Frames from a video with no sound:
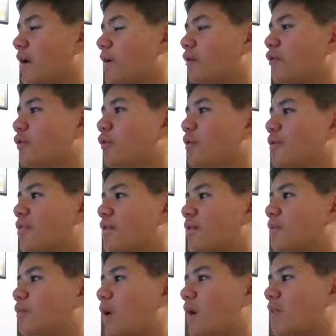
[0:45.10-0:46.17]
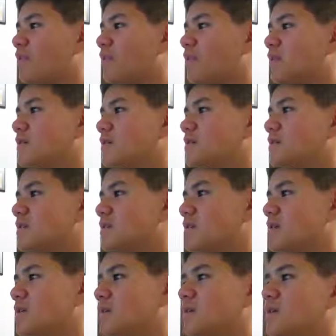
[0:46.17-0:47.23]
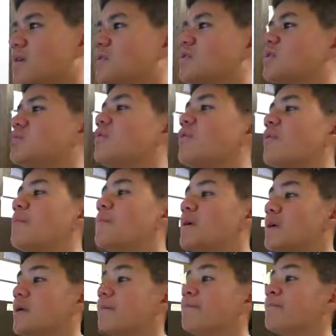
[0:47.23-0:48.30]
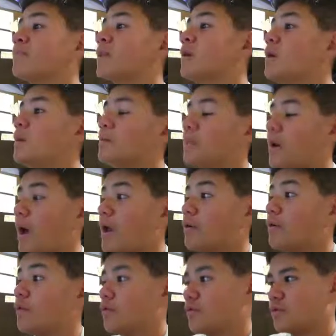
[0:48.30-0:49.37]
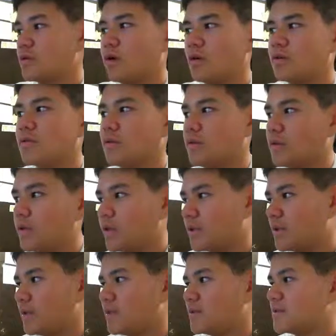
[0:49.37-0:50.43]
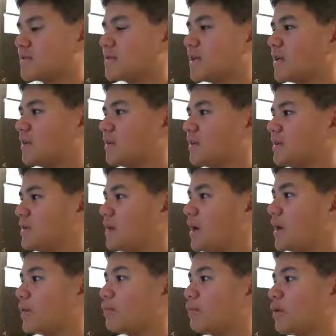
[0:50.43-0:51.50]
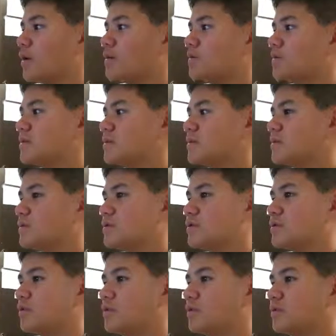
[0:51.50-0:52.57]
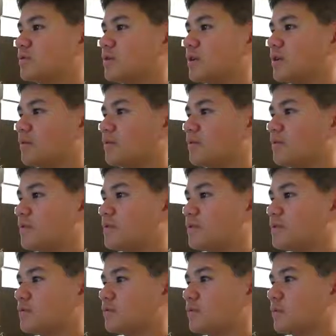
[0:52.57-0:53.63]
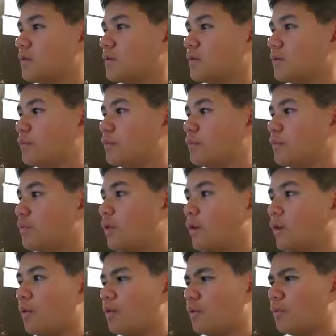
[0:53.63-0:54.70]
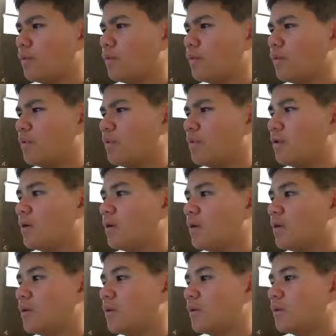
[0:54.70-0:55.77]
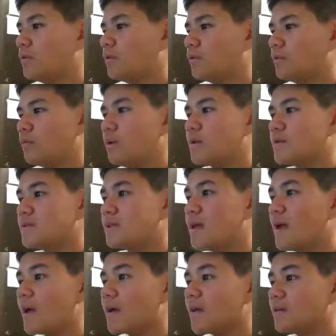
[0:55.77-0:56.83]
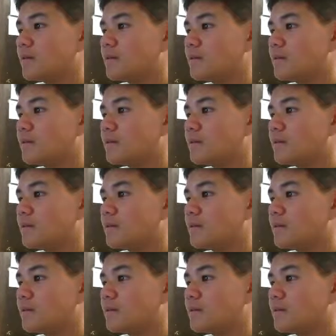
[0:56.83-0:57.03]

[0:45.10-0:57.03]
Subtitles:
don't know what the brand that is. It starts with a B, but I know those cars are like insanely high priced. So check out this one. Whoa, what is that?